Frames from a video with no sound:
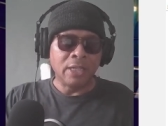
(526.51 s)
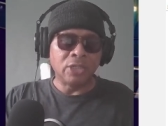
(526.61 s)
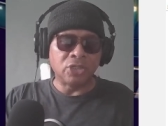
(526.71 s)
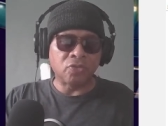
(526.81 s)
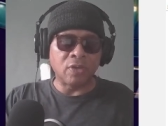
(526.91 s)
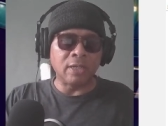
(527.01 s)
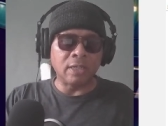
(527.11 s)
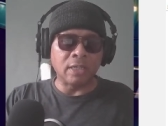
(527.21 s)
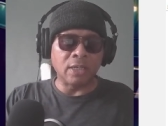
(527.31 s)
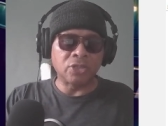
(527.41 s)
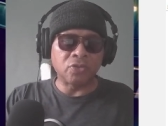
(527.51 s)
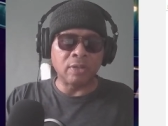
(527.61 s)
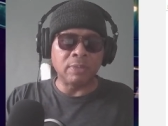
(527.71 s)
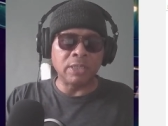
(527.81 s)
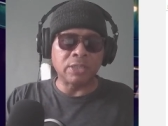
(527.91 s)
The stream, the
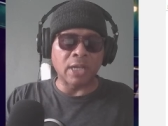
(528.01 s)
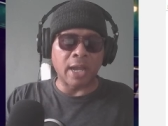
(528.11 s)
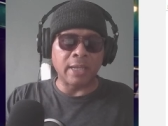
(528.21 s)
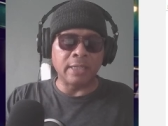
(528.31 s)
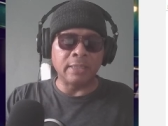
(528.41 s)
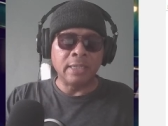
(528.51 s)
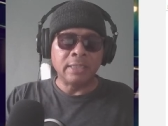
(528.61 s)
streaming giant